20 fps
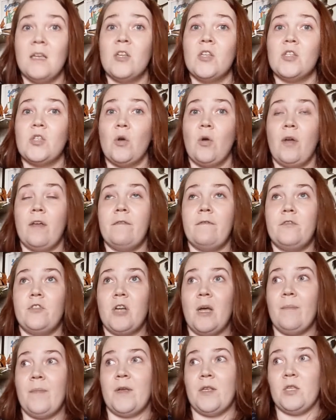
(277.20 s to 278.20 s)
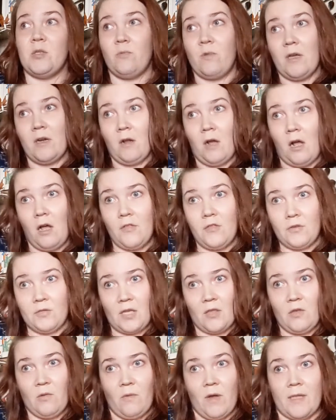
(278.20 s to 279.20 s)
So if Trump has won all those
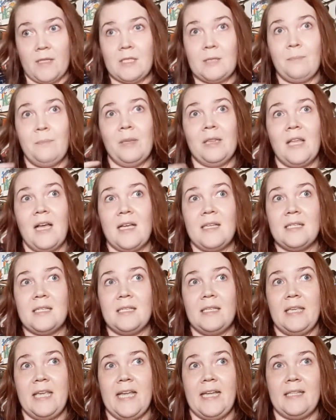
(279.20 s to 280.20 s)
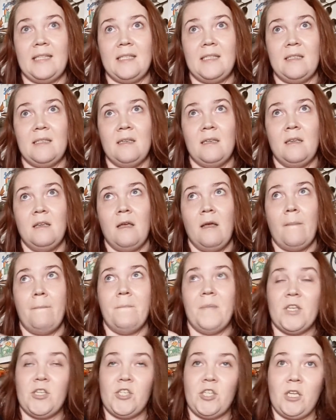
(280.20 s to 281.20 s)
other ones, plus gets
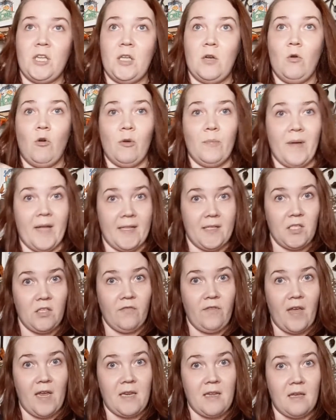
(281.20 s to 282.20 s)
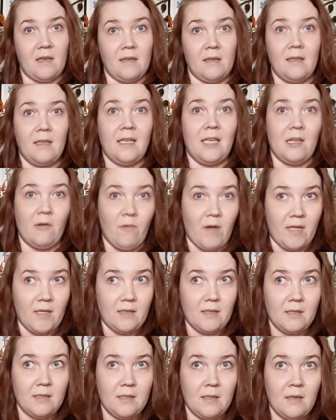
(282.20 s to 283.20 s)
Michigan or Pennsylvania, he
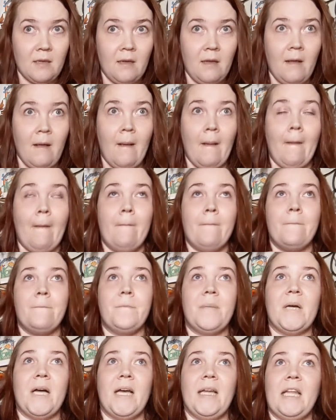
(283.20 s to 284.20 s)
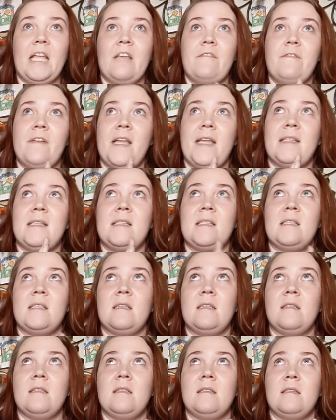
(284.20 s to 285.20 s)
wins. But if it's
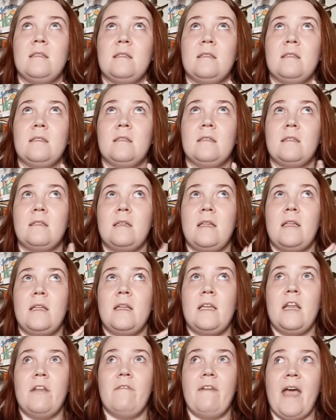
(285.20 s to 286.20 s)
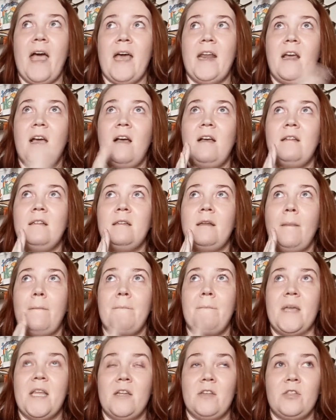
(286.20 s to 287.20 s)
Nevada,
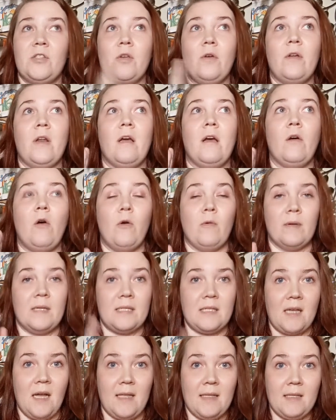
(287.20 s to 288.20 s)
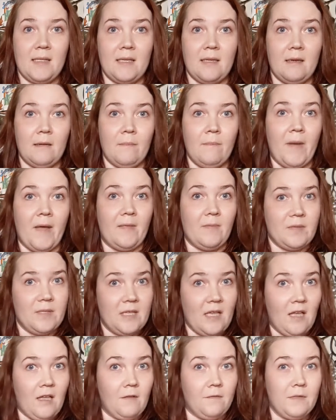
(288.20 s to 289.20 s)
Minnesota, or Wisconsin by
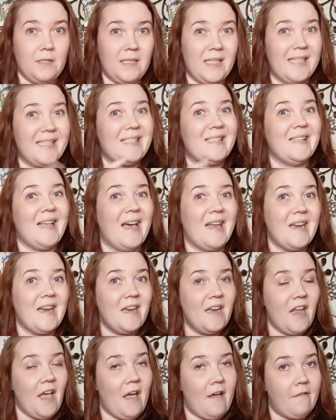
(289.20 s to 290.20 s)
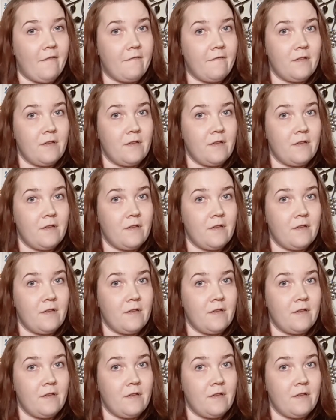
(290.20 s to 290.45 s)
themselves, that's not enough